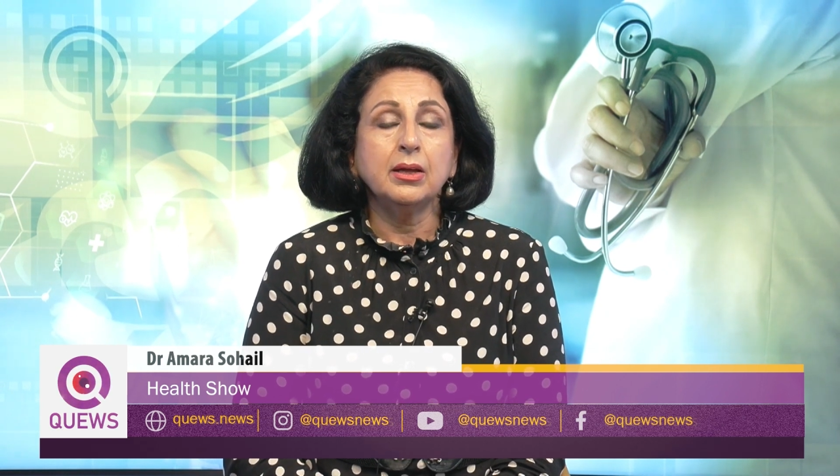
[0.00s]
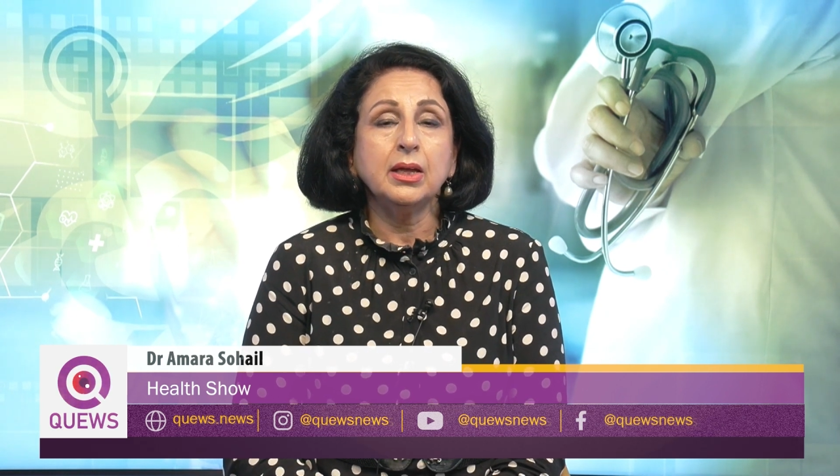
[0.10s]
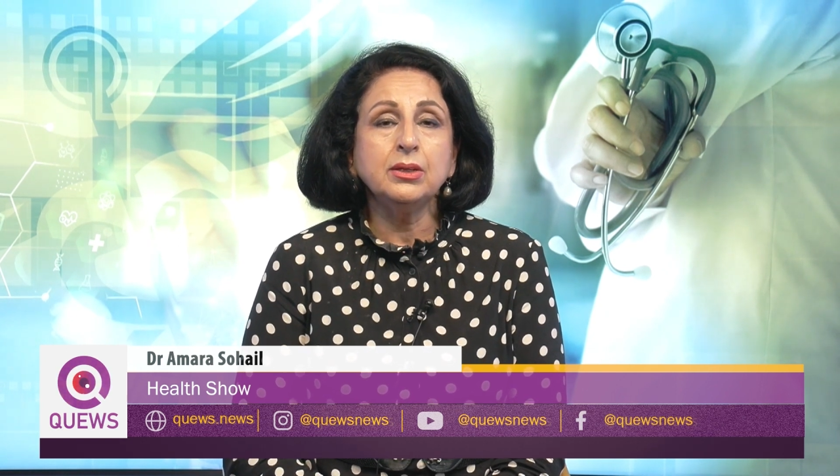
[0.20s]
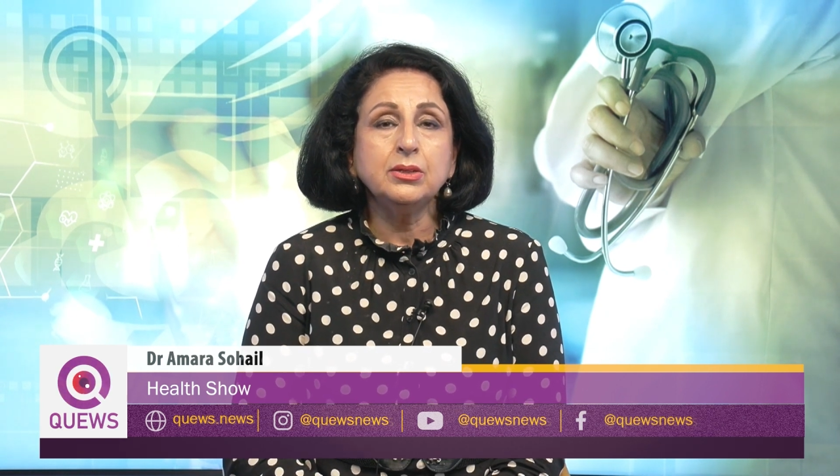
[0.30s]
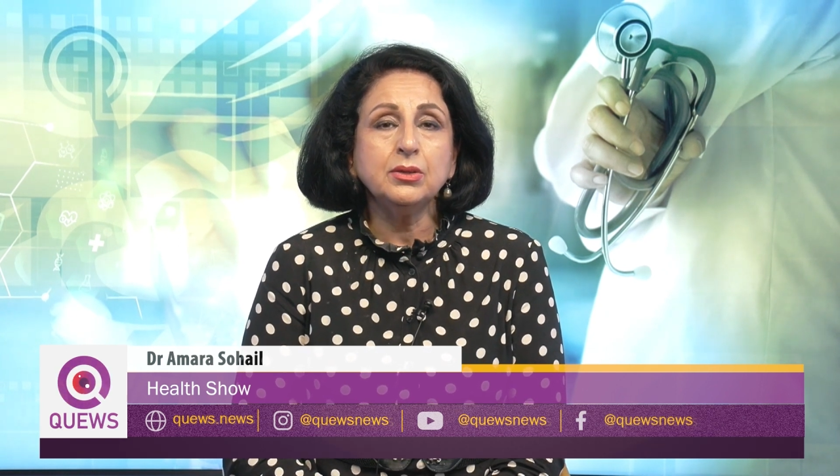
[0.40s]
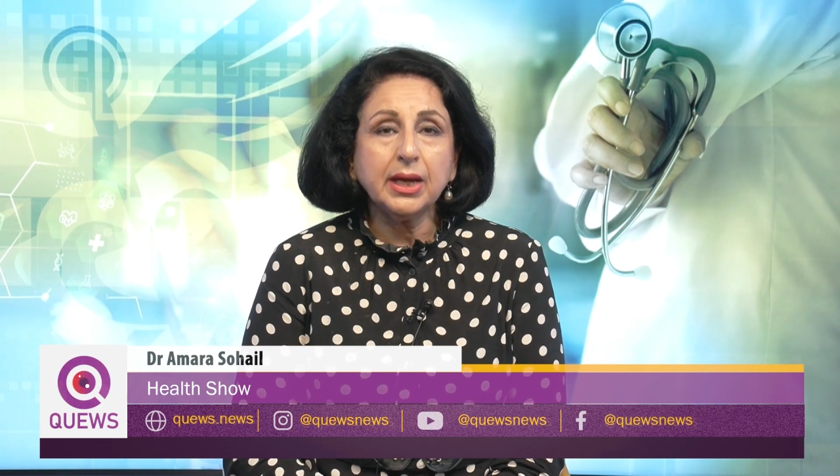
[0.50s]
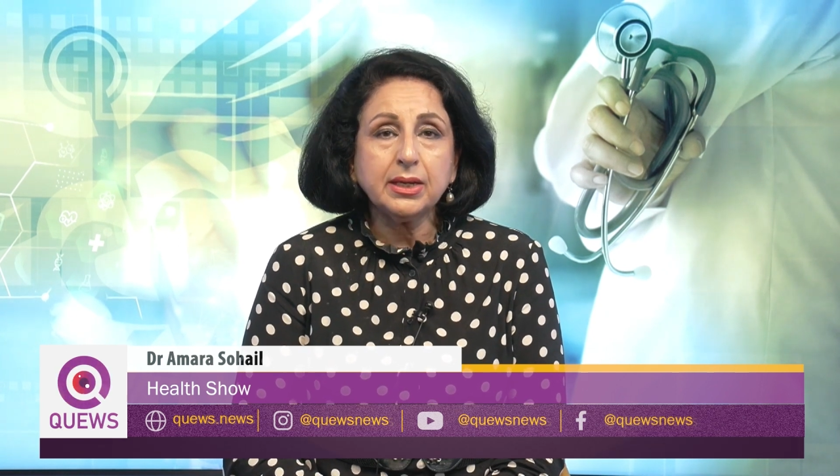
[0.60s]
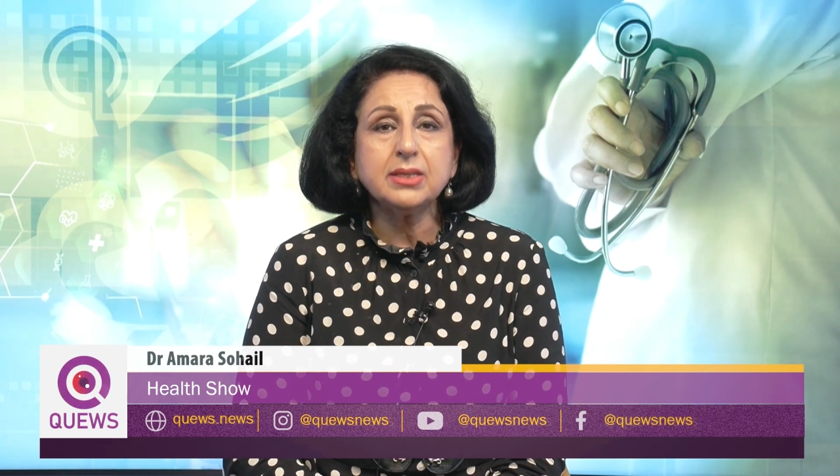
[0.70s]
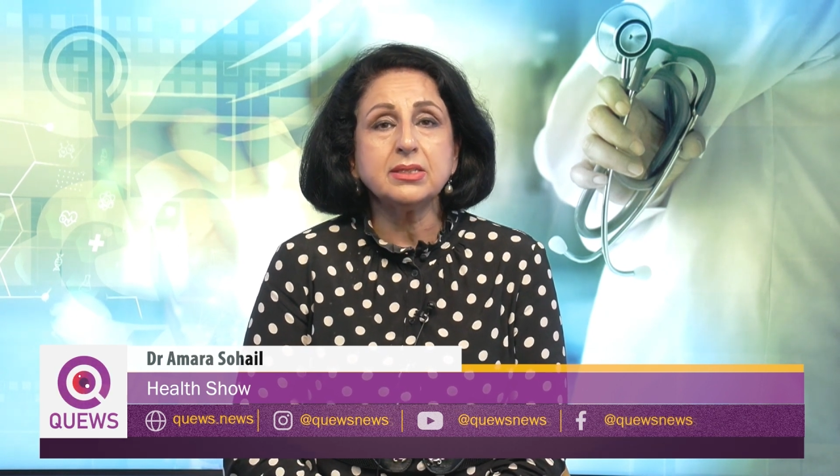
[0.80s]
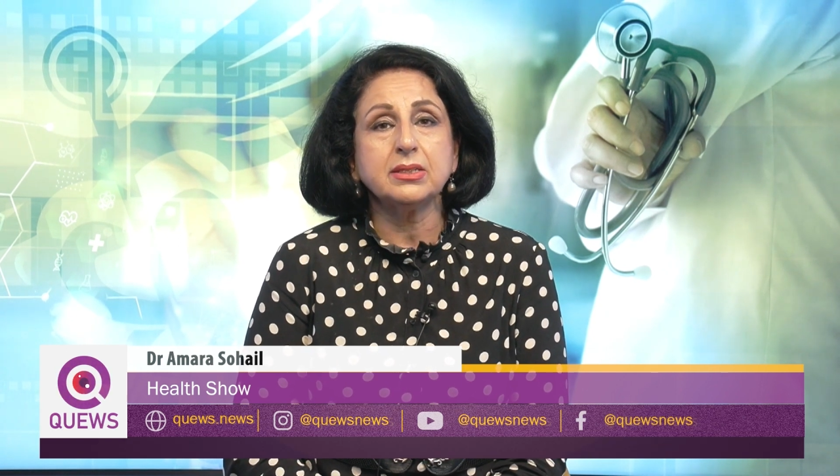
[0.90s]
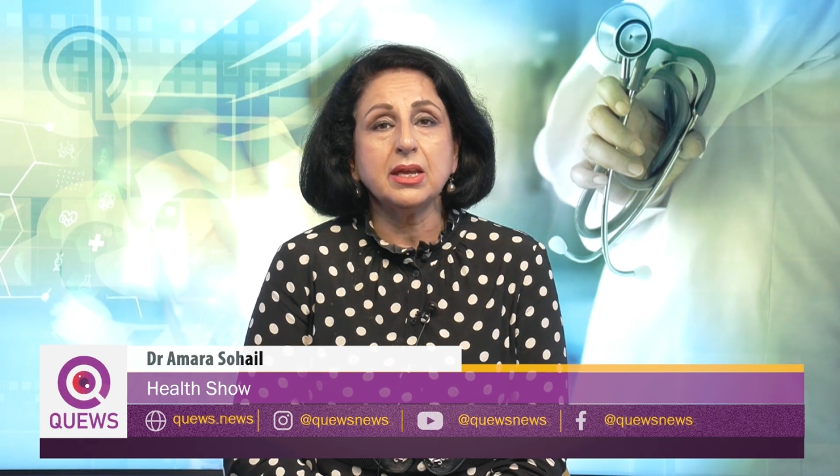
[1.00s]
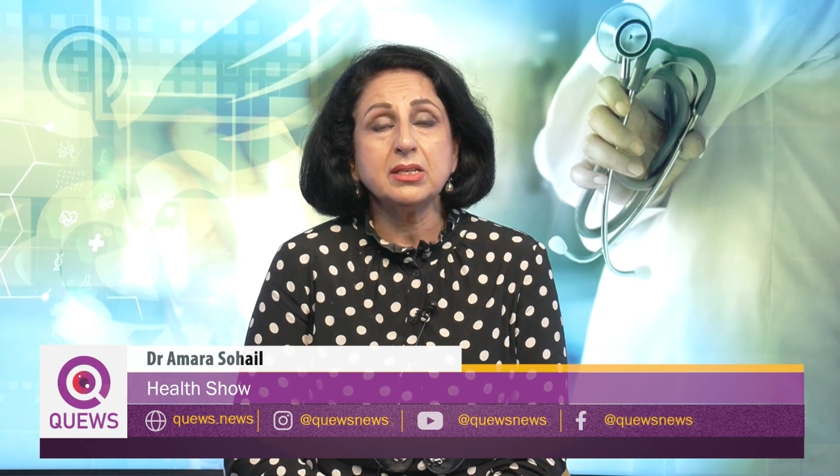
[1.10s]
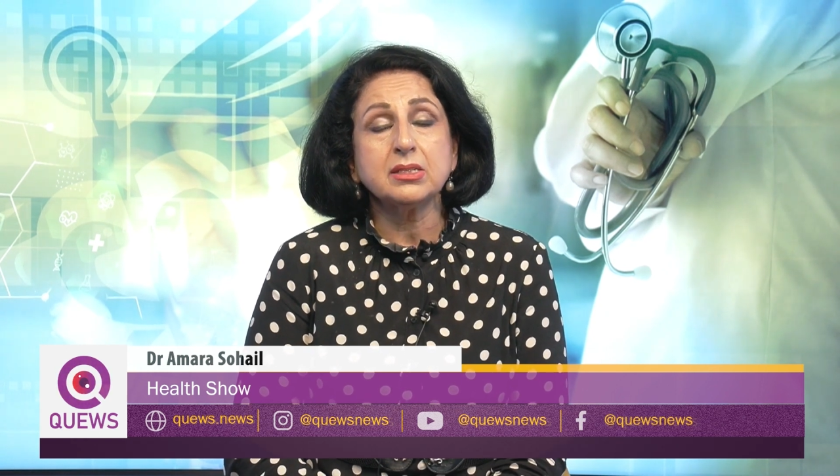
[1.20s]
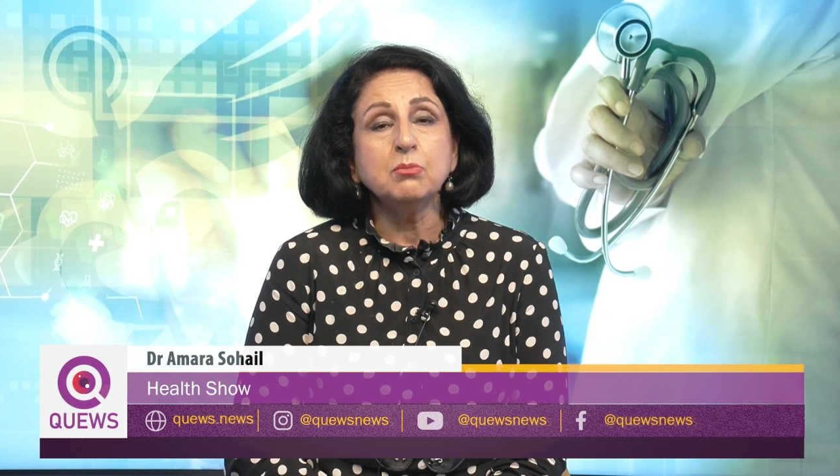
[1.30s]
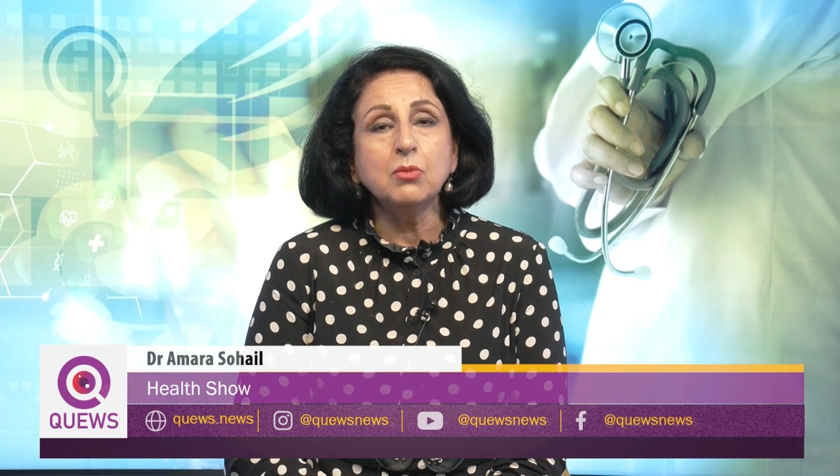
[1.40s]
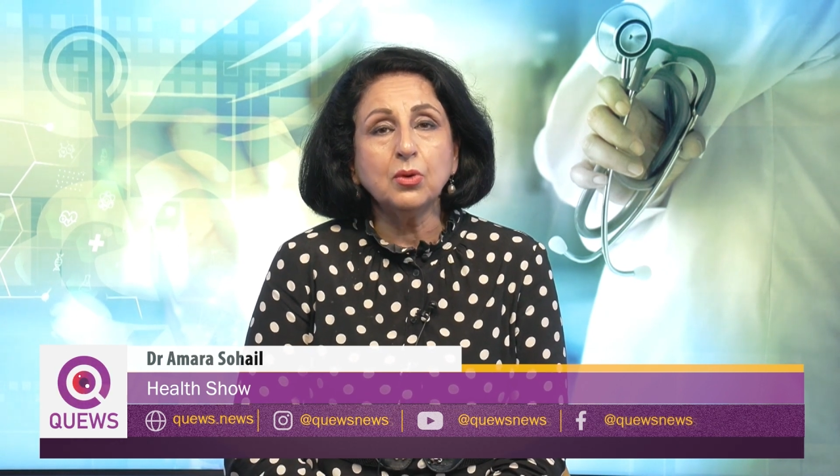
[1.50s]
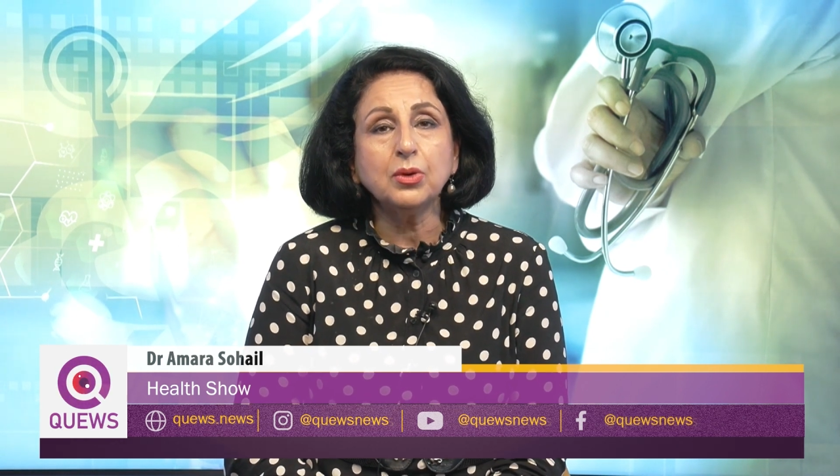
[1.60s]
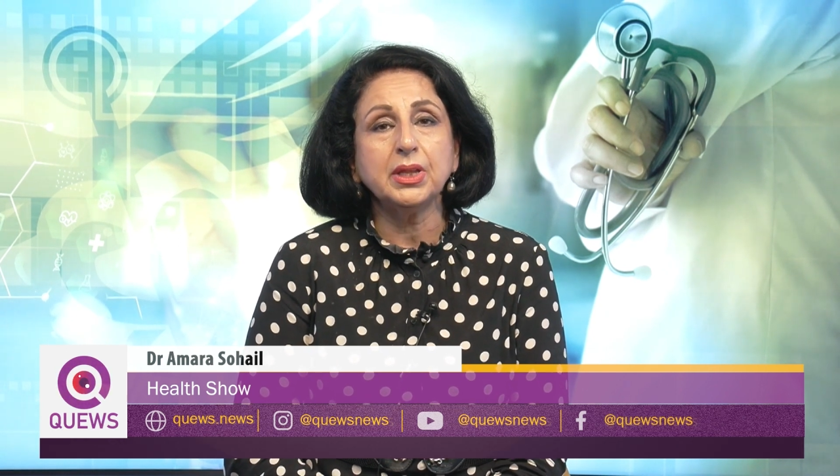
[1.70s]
in United States more